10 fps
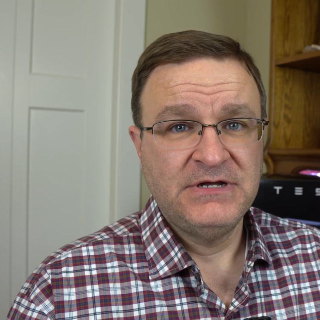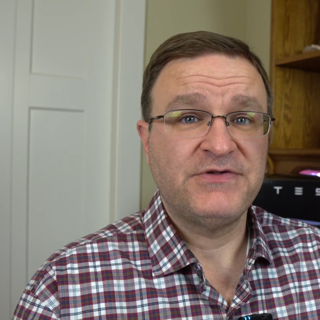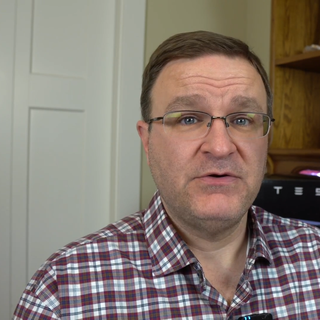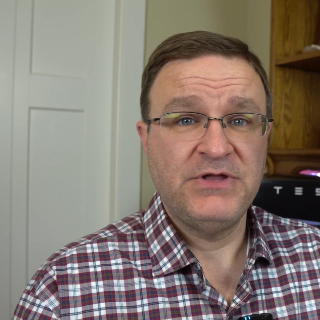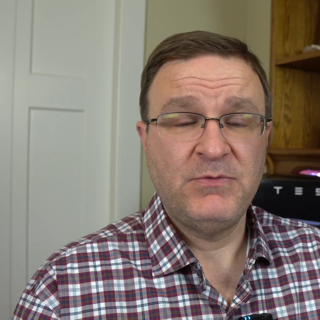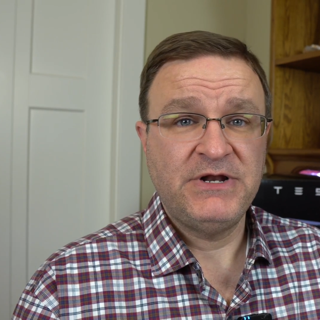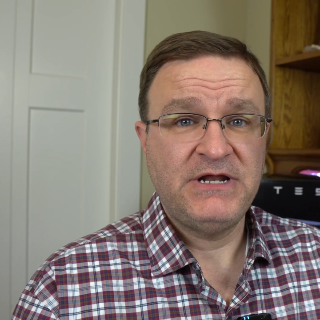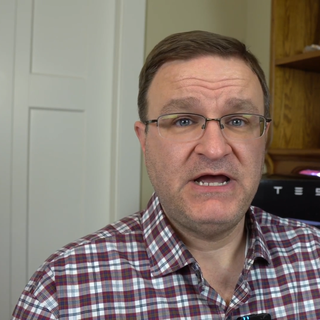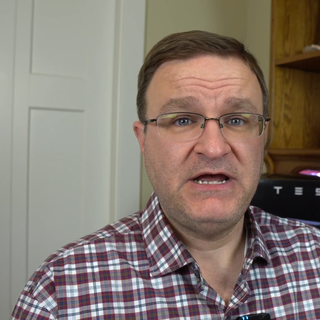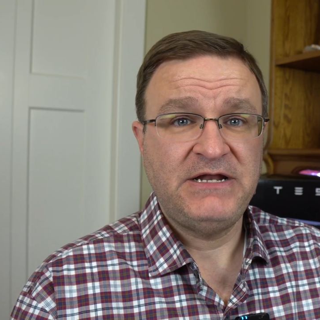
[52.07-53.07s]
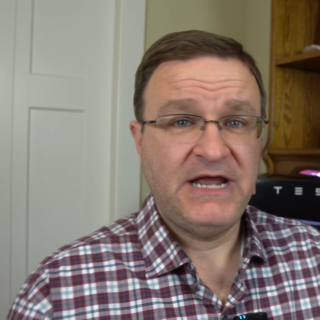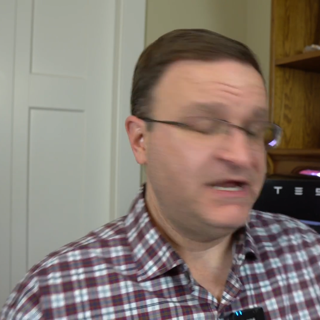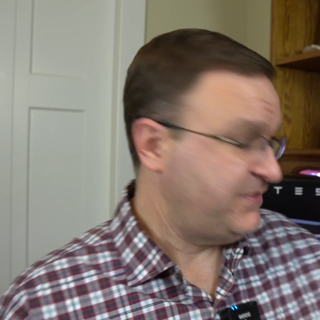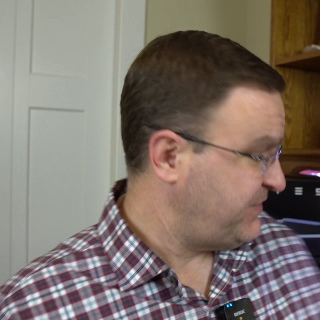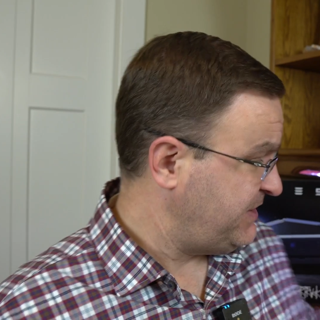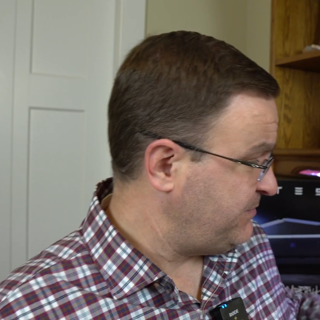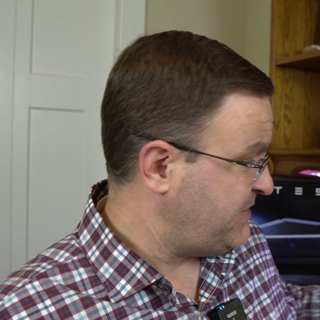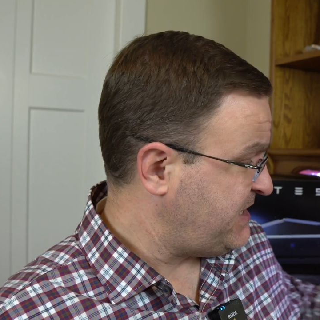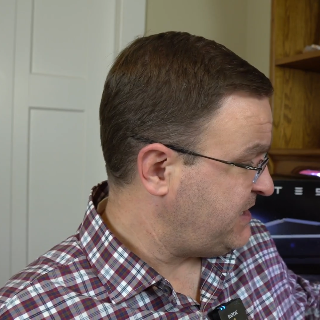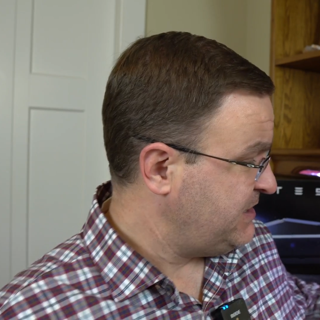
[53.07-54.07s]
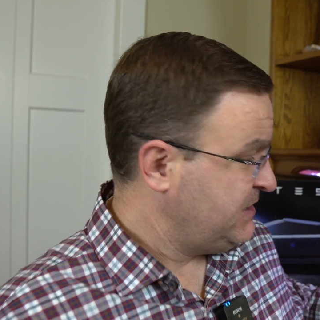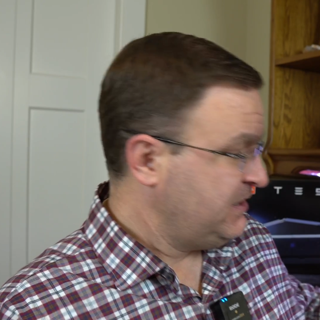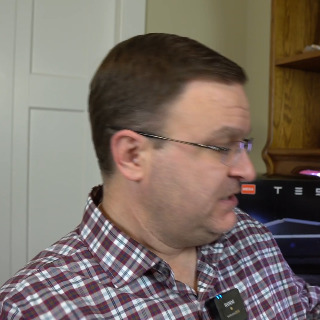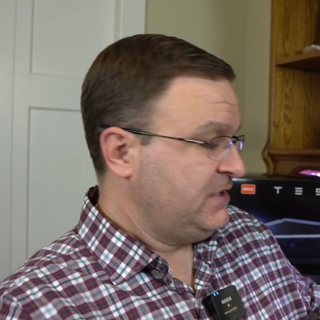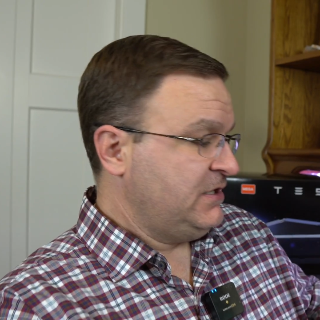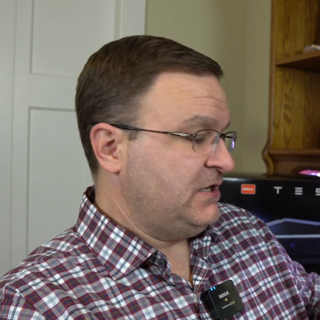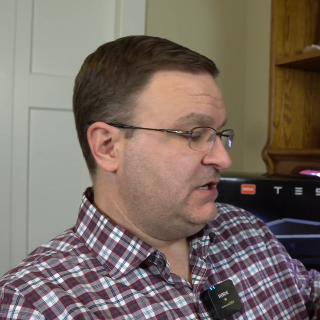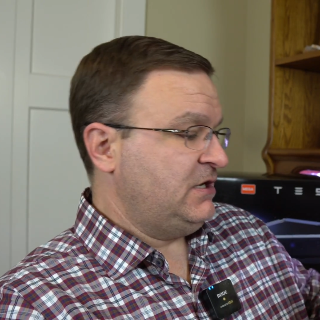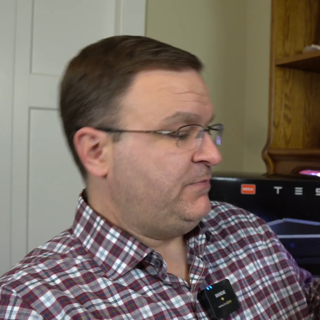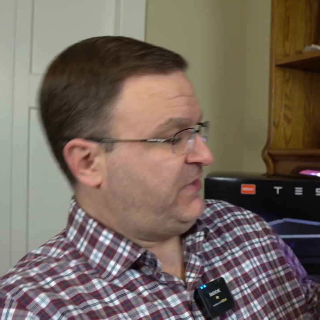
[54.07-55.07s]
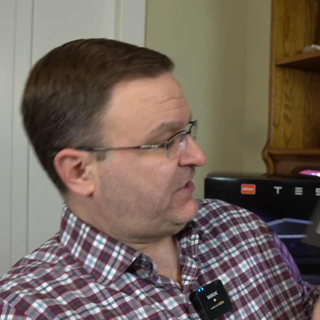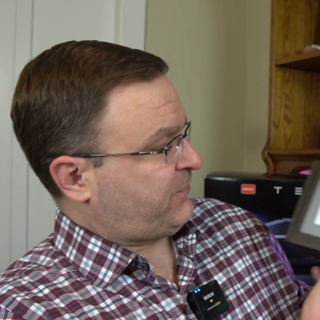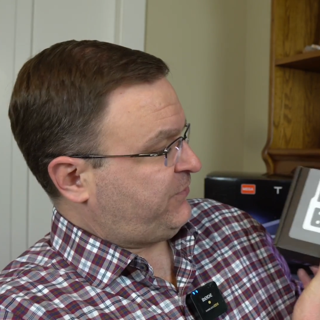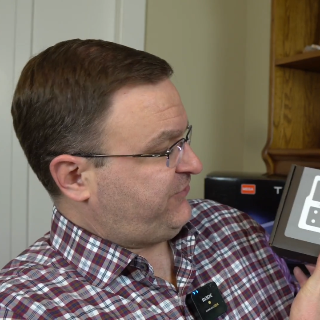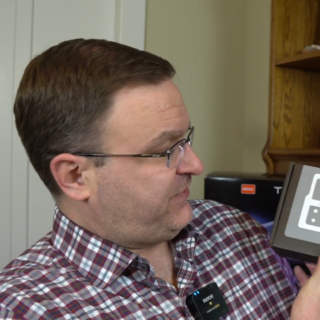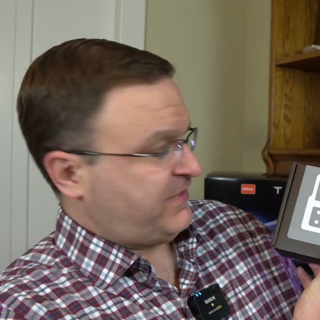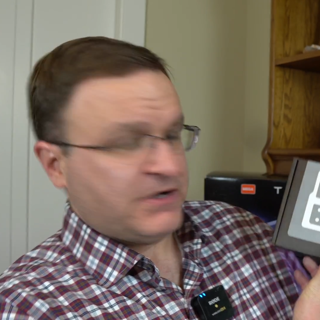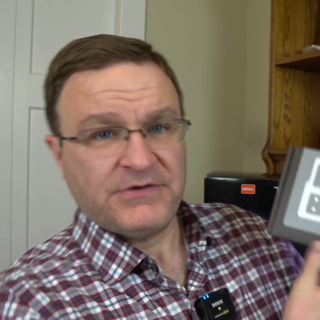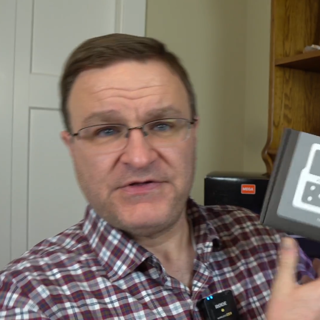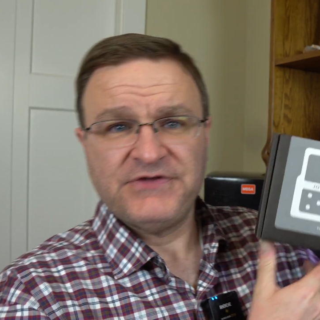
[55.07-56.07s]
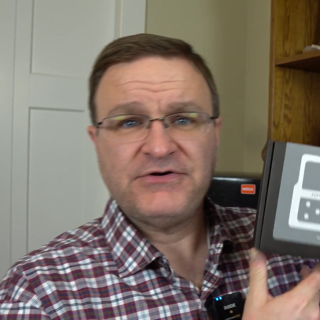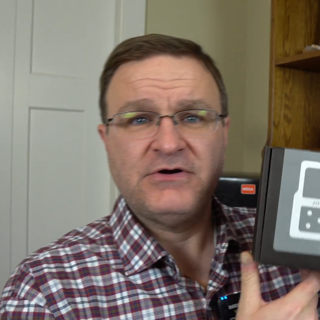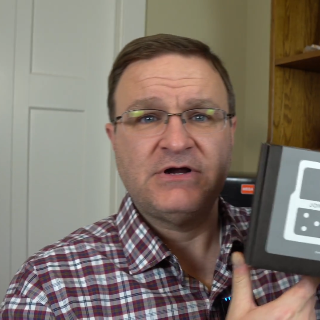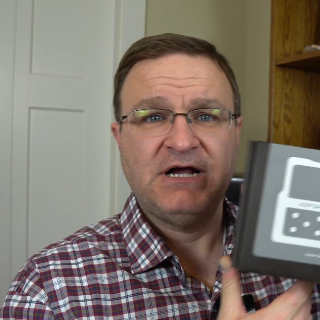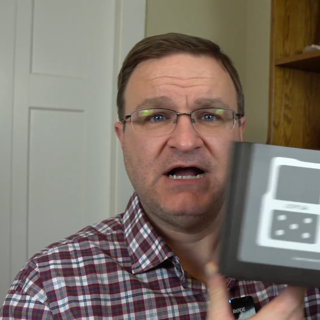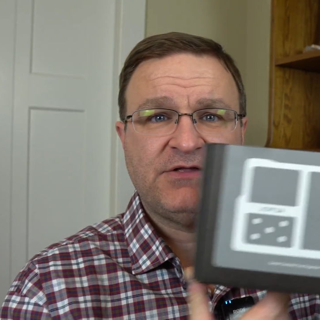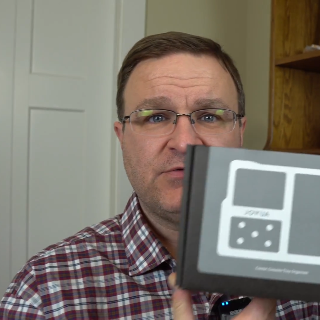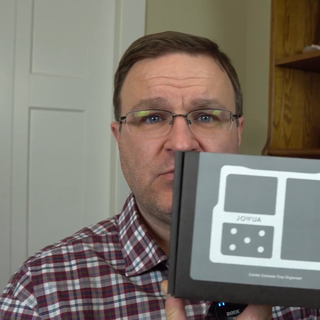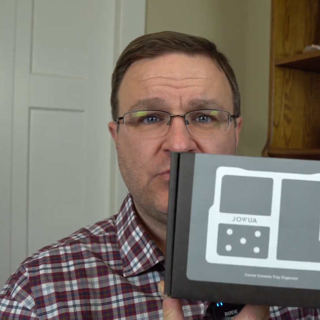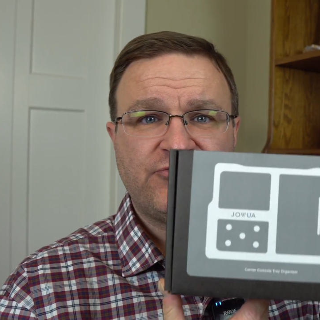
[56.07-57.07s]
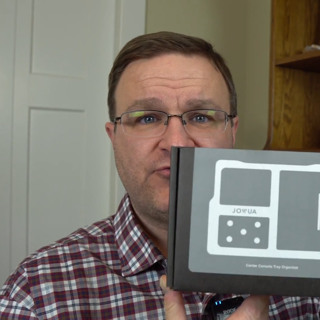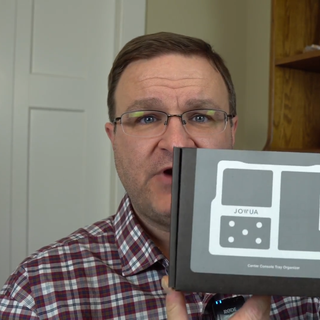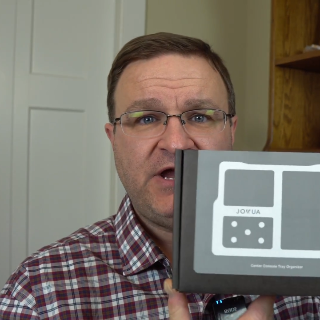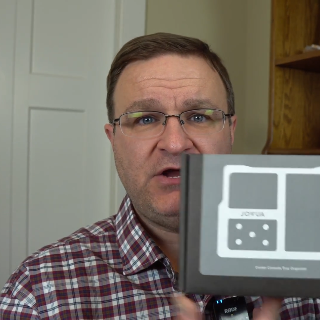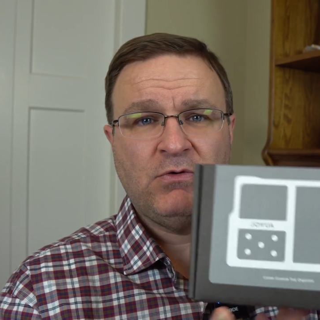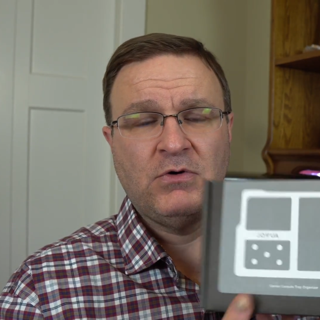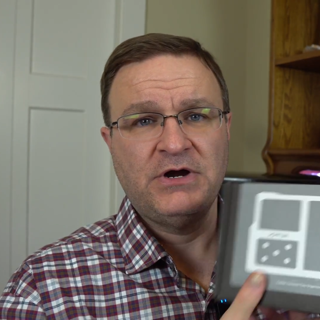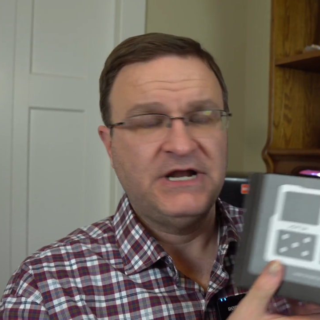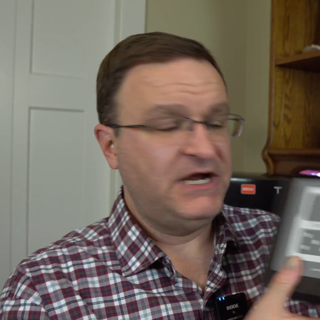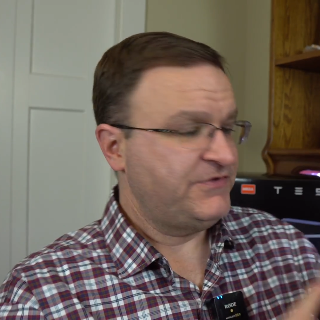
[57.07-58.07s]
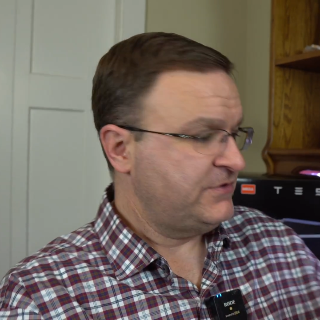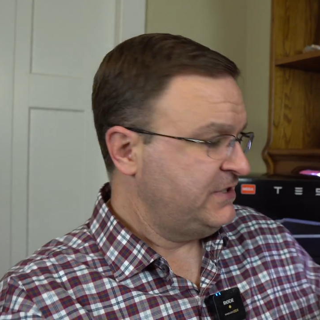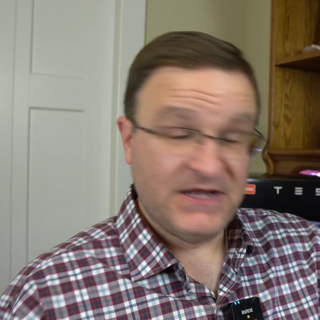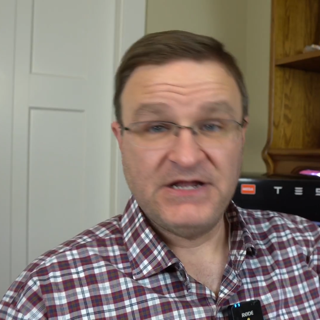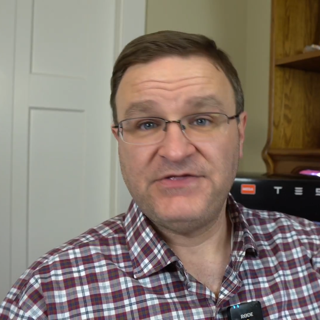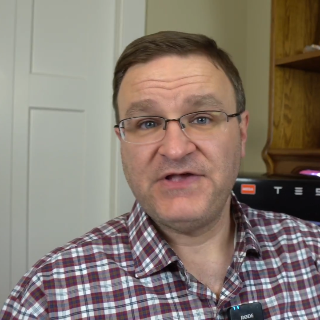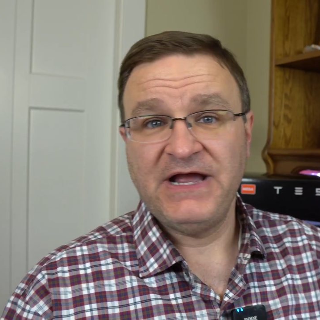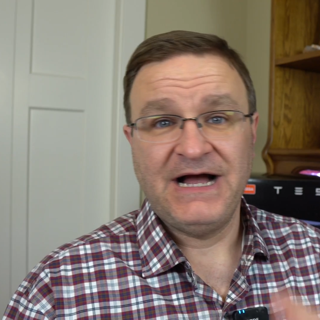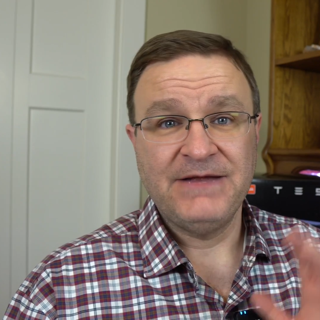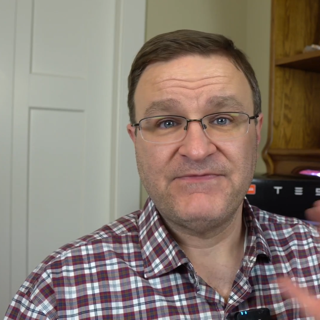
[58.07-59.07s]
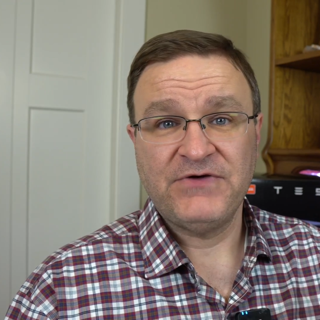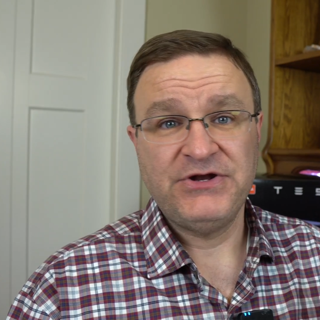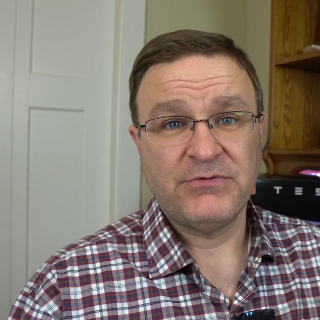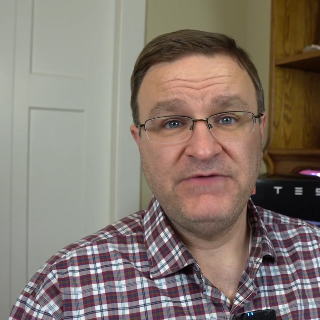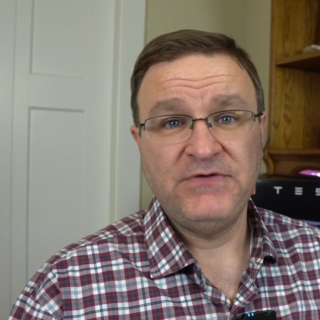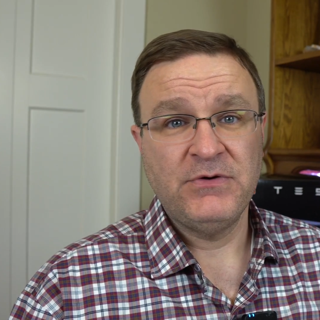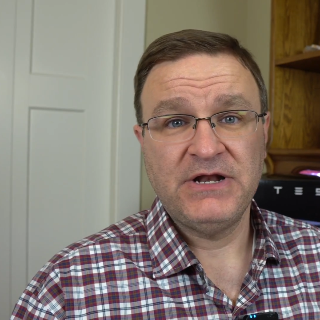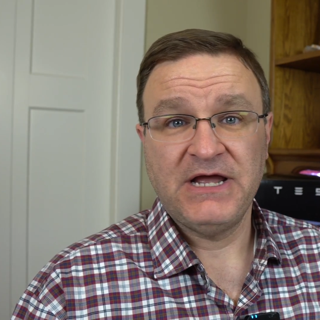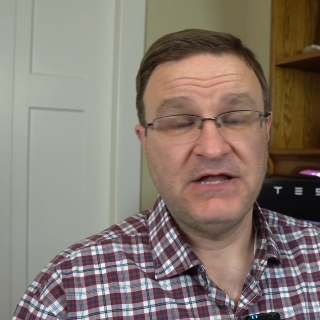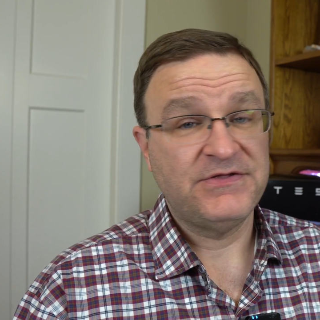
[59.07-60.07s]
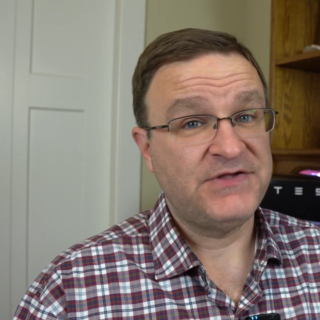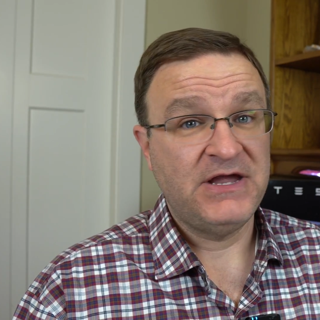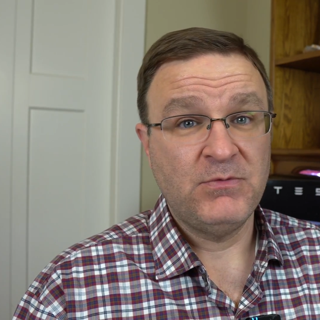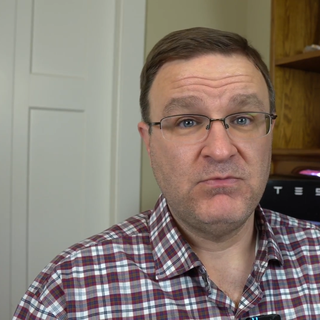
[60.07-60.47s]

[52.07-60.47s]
So they went ahead and sent me this, which is their center console tray organizer. They did say I am free to review it and say